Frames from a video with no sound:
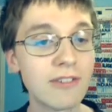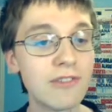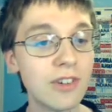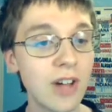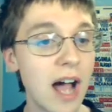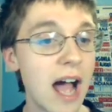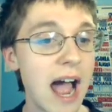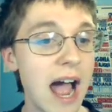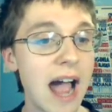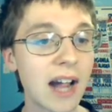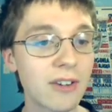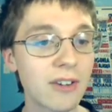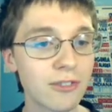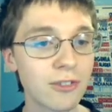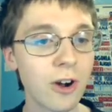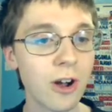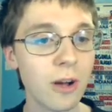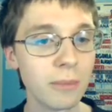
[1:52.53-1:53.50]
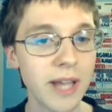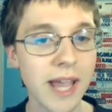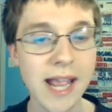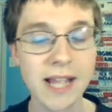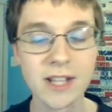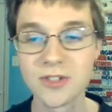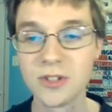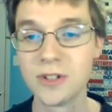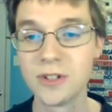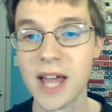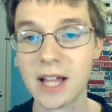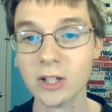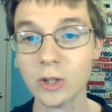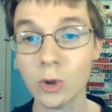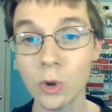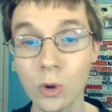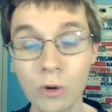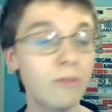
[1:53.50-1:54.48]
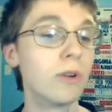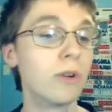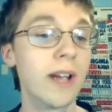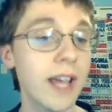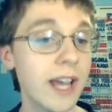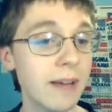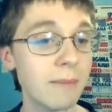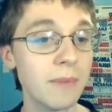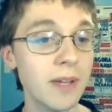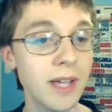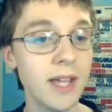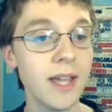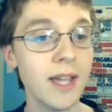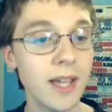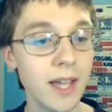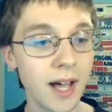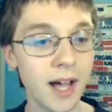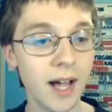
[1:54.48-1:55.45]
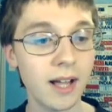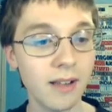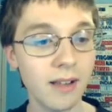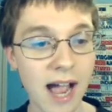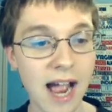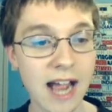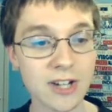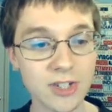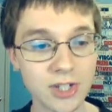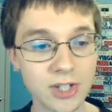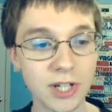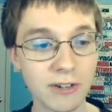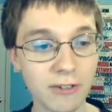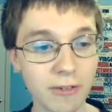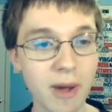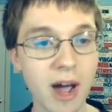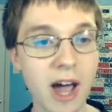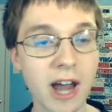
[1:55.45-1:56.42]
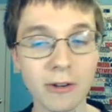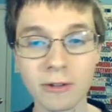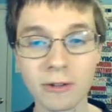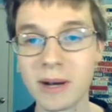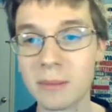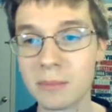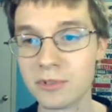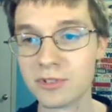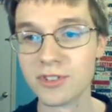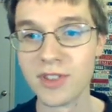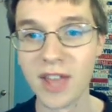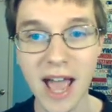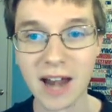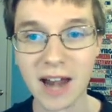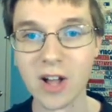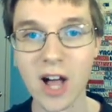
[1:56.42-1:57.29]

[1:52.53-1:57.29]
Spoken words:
of flack from canceling that Louisville game last year. Everybody remembers that.